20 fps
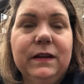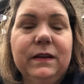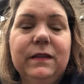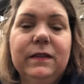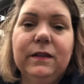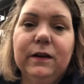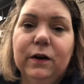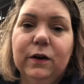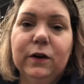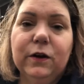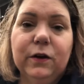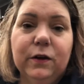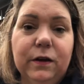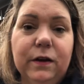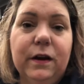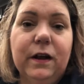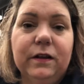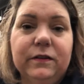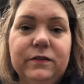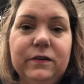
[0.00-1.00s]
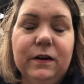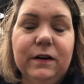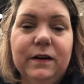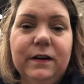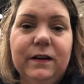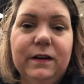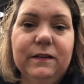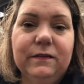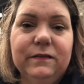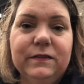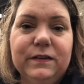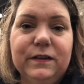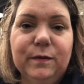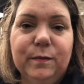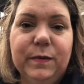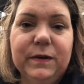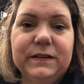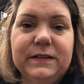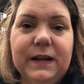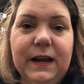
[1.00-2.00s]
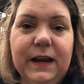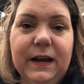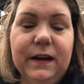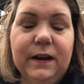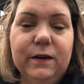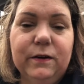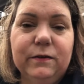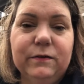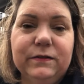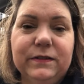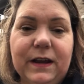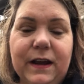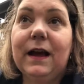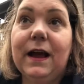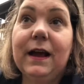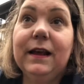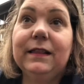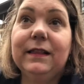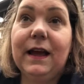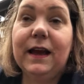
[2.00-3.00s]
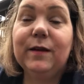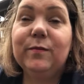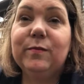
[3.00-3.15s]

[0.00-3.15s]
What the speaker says: They're good alternatives to potatoes. I like